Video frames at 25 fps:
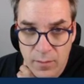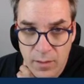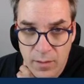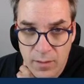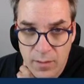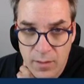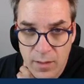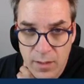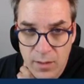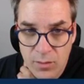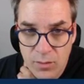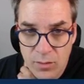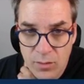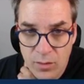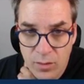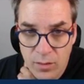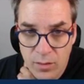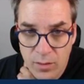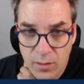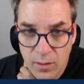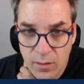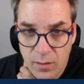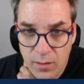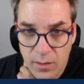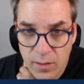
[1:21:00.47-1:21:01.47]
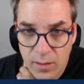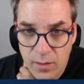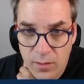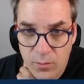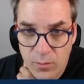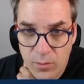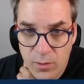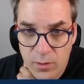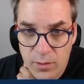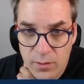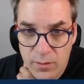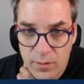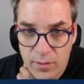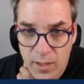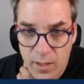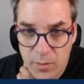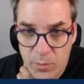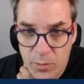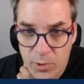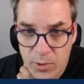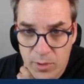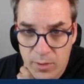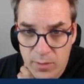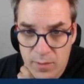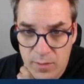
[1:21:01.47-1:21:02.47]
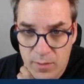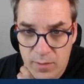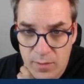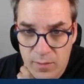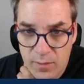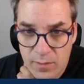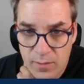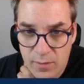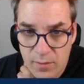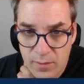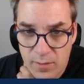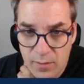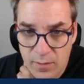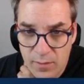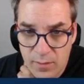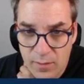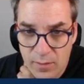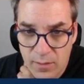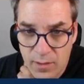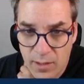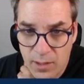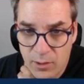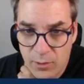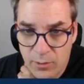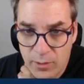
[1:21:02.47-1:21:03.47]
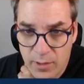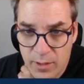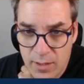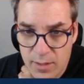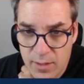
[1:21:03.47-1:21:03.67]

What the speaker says: .NET tutorial, Hello World 10 minutes. Download and